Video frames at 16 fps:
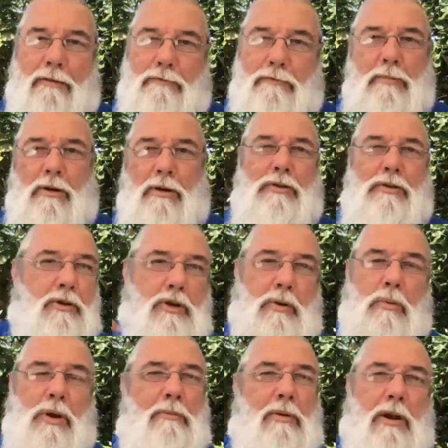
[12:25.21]
Every month does
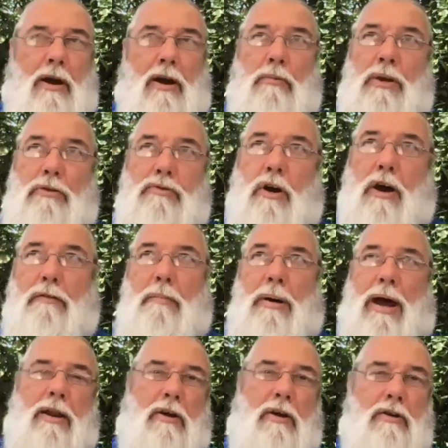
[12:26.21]
a webinar. We drive
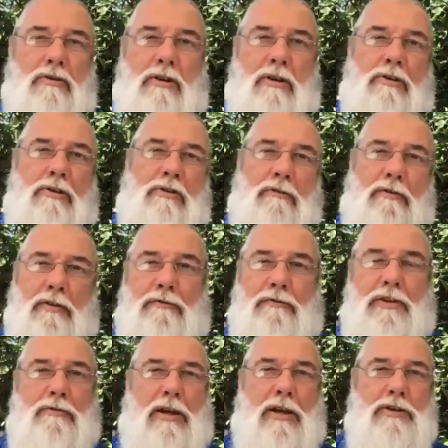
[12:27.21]
about 100,
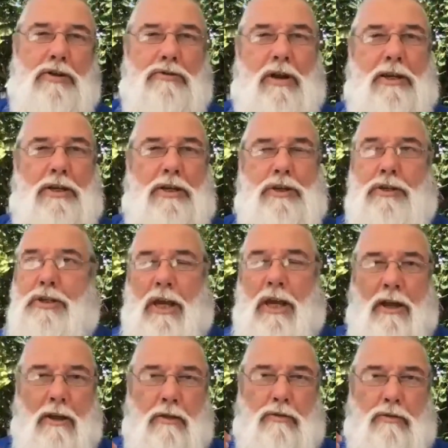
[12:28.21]
150 registrations
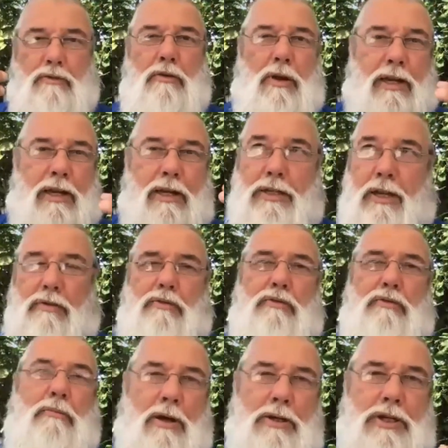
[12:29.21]
through LinkedIn,
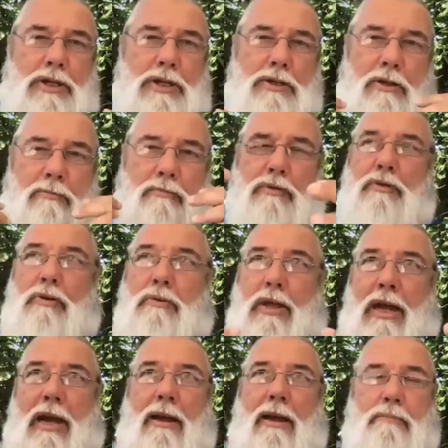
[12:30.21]
through my system, through
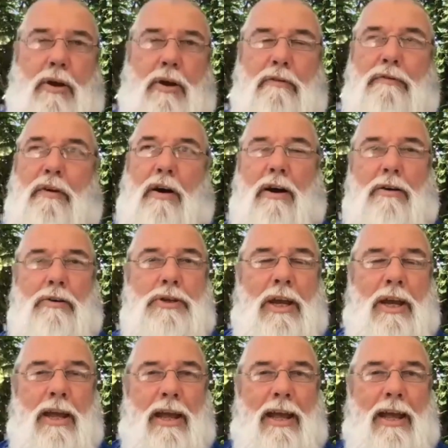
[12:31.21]
their profiles.